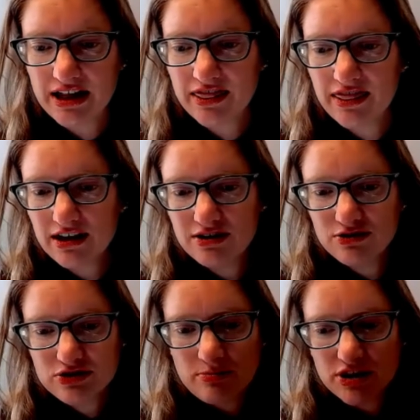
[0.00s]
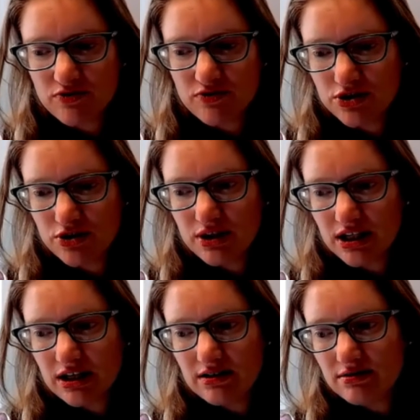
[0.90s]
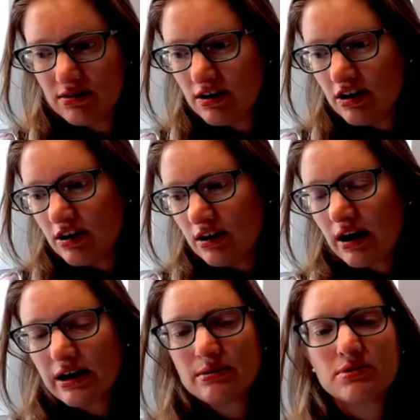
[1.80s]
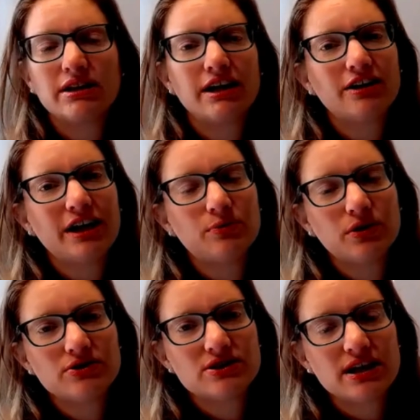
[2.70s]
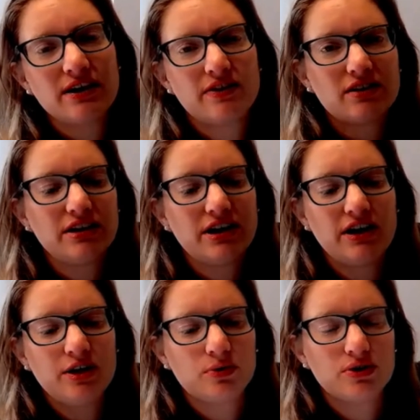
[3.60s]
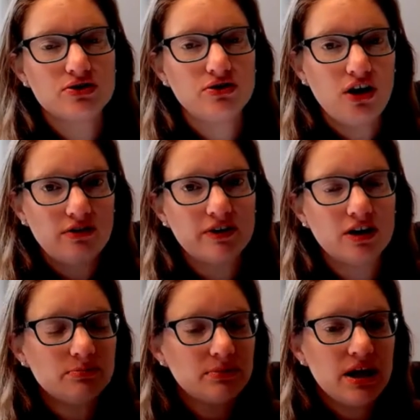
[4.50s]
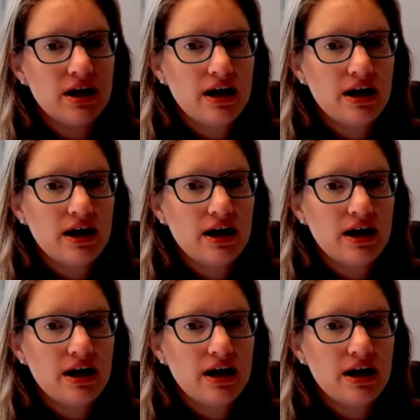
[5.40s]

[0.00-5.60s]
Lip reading: And thank you so much for tuning in. I am Claire Edwards at the Claire Edwards Law Firm.